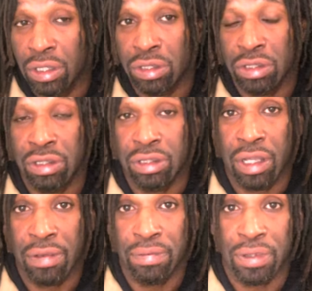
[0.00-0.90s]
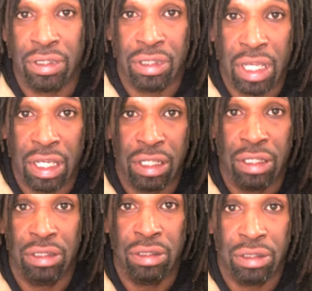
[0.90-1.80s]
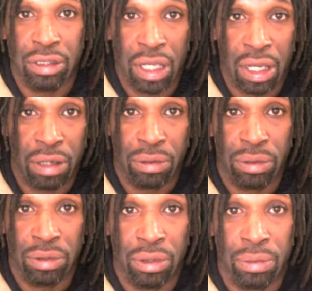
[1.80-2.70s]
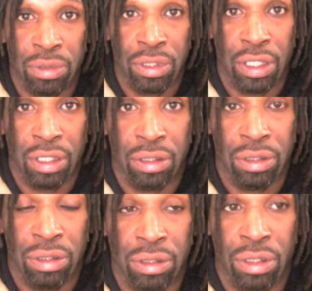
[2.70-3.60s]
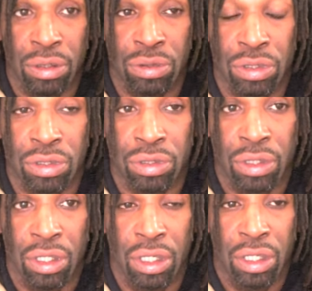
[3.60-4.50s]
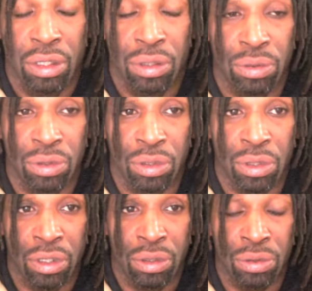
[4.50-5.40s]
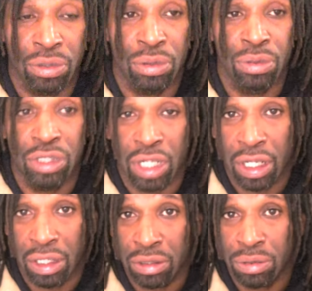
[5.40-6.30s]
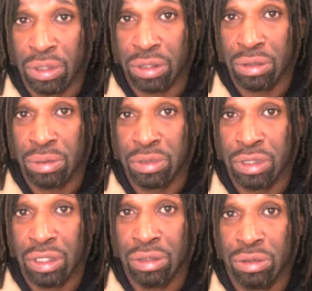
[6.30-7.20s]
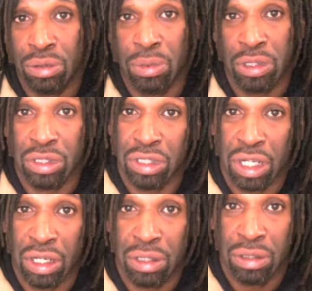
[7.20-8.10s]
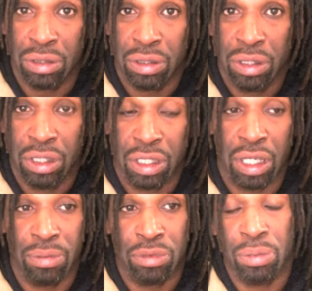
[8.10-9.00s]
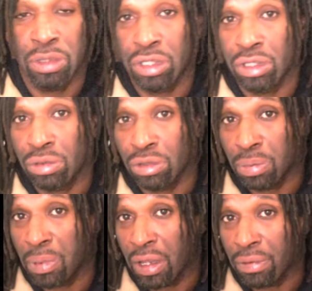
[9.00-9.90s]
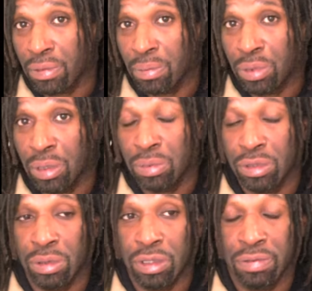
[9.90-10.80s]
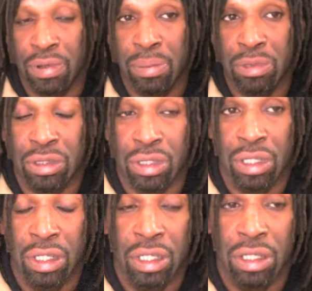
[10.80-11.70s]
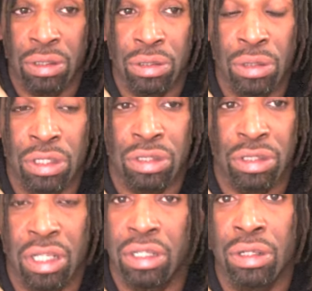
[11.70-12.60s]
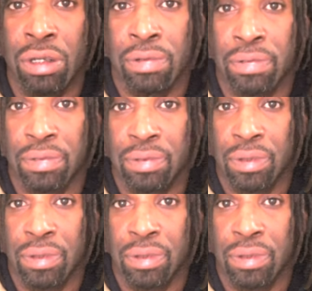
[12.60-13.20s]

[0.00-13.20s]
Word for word: It's just the same thing day in, day out. You know what I'm saying? You, you know, just, not also jail as well, you know what I'm saying? Too much jail, getting too much disrespect from people as well as families and that. I don't know, I just had enough.